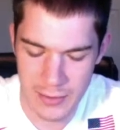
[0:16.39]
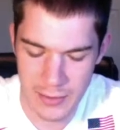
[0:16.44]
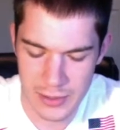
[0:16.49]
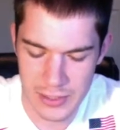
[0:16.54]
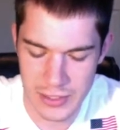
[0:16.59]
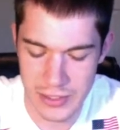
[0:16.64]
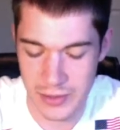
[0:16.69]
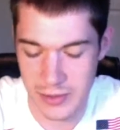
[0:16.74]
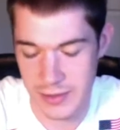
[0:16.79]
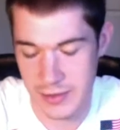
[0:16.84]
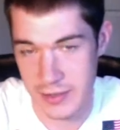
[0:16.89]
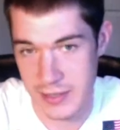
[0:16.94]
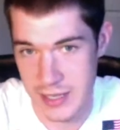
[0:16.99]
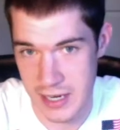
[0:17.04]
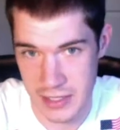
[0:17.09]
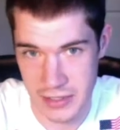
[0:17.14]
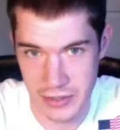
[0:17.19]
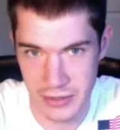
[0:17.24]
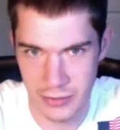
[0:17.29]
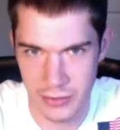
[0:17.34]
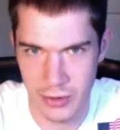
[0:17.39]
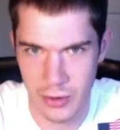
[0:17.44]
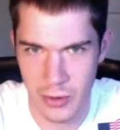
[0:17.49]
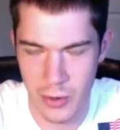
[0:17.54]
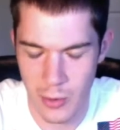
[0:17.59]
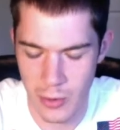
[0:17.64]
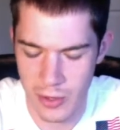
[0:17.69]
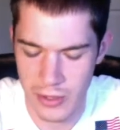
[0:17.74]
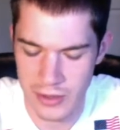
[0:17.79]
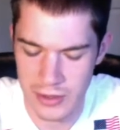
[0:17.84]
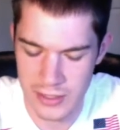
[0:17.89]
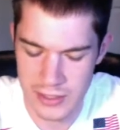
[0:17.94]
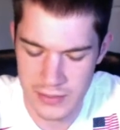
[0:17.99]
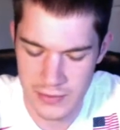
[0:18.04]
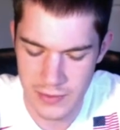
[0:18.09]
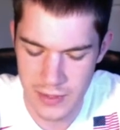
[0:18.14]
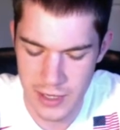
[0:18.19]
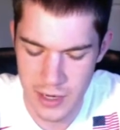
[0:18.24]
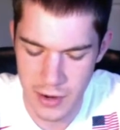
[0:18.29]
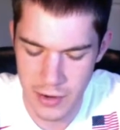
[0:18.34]
which is actually recording this
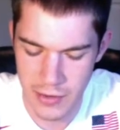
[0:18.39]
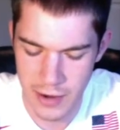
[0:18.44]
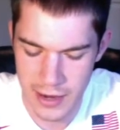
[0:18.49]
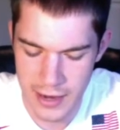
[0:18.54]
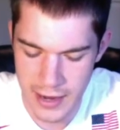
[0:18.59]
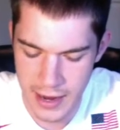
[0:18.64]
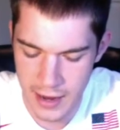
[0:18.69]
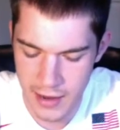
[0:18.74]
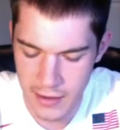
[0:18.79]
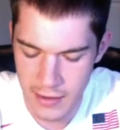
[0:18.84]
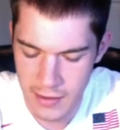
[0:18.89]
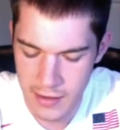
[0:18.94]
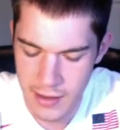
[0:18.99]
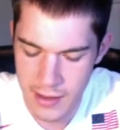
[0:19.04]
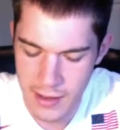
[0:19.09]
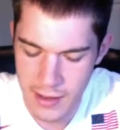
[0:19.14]
video right now,